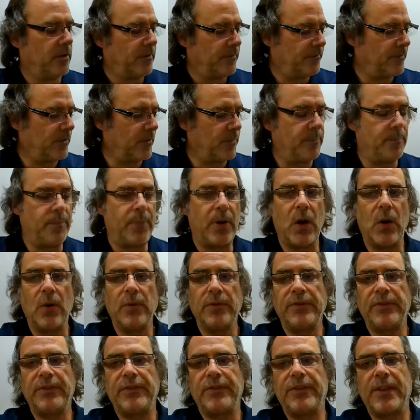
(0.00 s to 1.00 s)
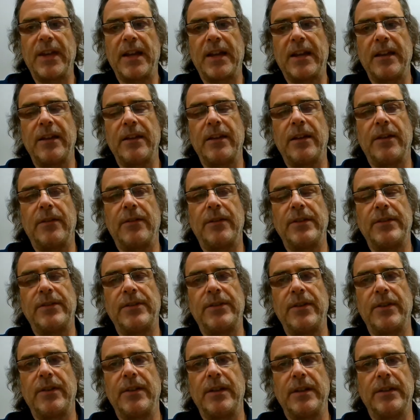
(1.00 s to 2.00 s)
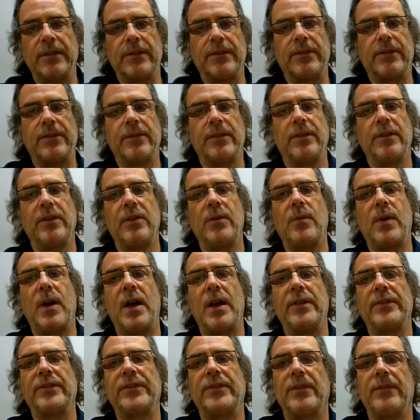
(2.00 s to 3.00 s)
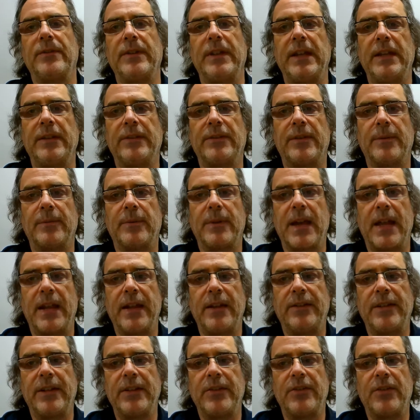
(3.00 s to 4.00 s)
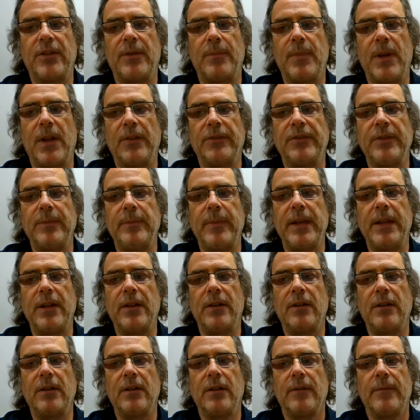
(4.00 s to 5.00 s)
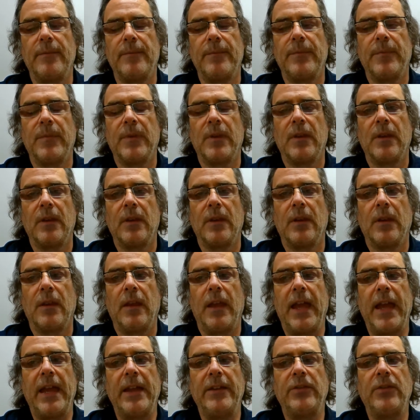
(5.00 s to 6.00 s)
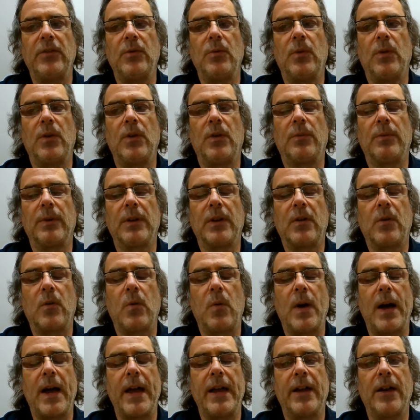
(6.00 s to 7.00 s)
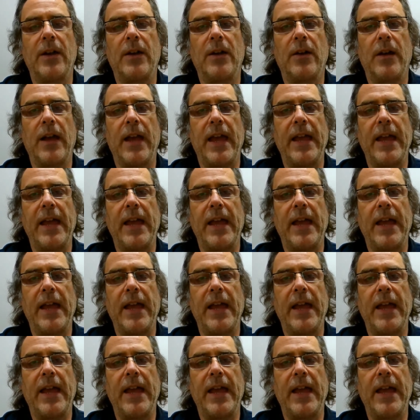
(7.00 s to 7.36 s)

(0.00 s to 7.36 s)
For post-secondary students, you also need some kind of digital multimeter, and you will require